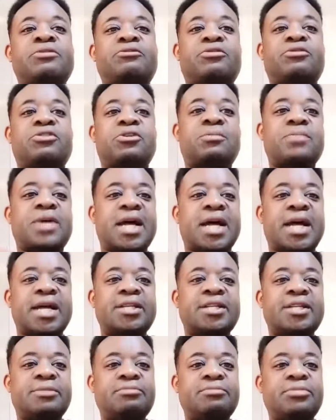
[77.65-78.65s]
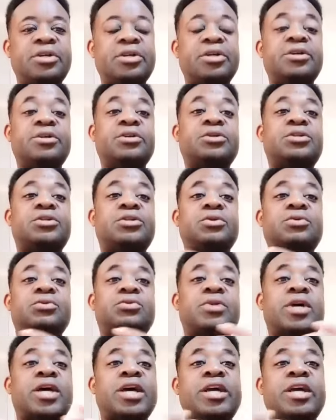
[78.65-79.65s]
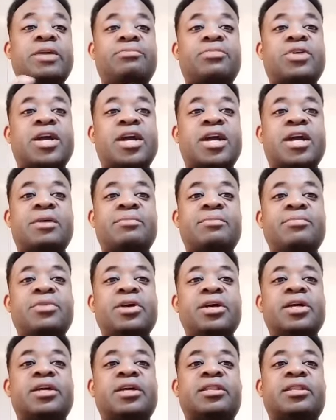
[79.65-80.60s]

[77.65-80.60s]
from Adam to Abraham,